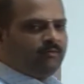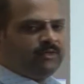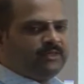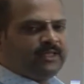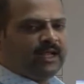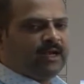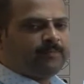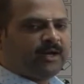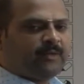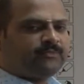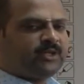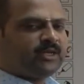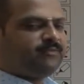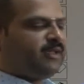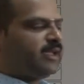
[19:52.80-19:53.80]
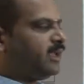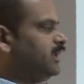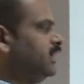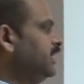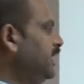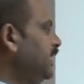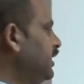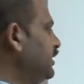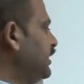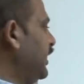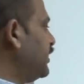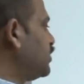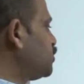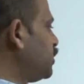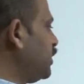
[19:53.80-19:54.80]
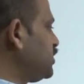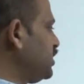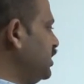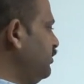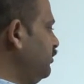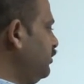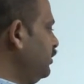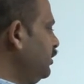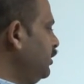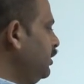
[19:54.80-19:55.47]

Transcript: With the help of that we can yield the expression